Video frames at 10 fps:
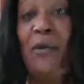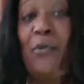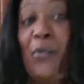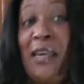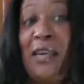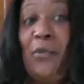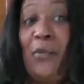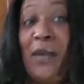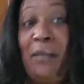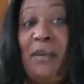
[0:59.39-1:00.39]
we
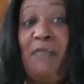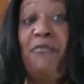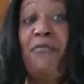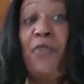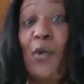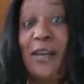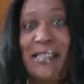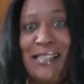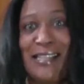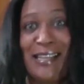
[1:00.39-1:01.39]
will be
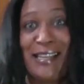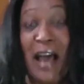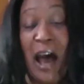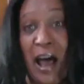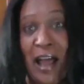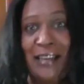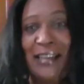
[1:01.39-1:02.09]
focusing on.